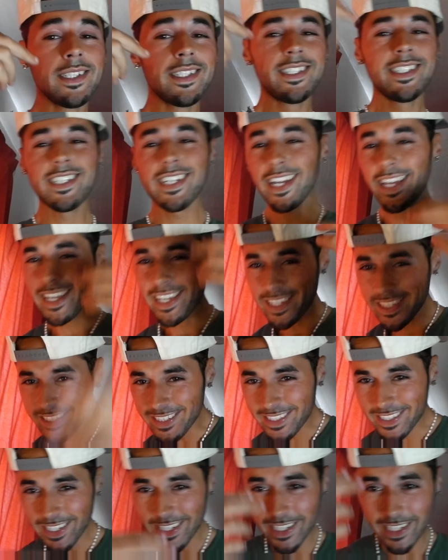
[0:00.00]

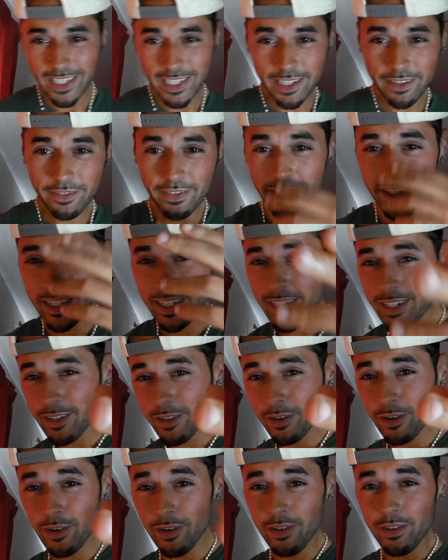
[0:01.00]
JTV
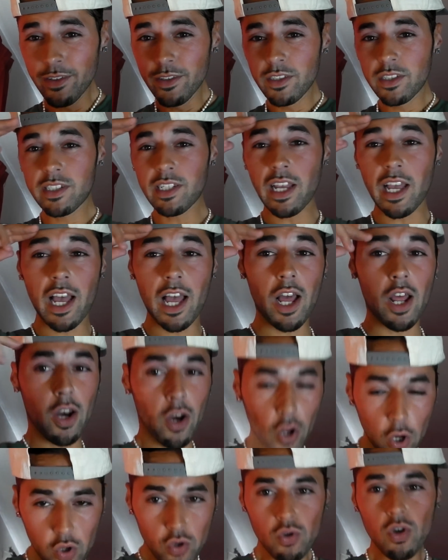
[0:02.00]
crew,
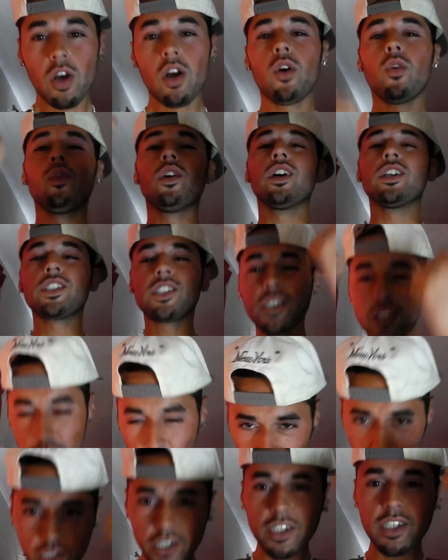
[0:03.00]
salute. What's
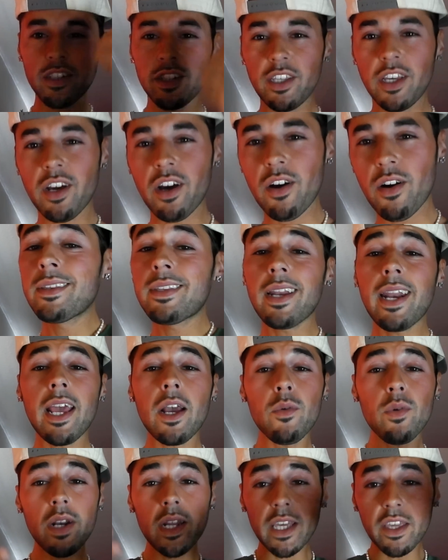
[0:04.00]
good, yo? Today
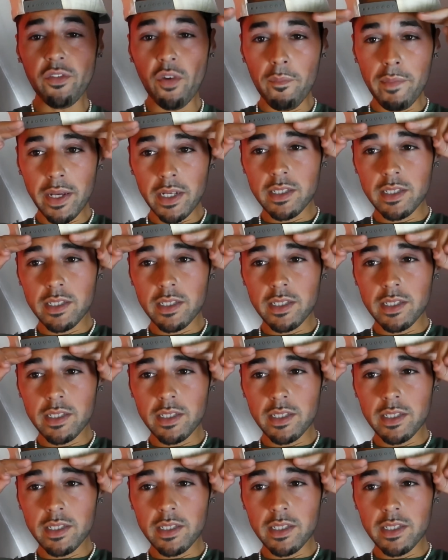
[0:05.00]
I want to give a big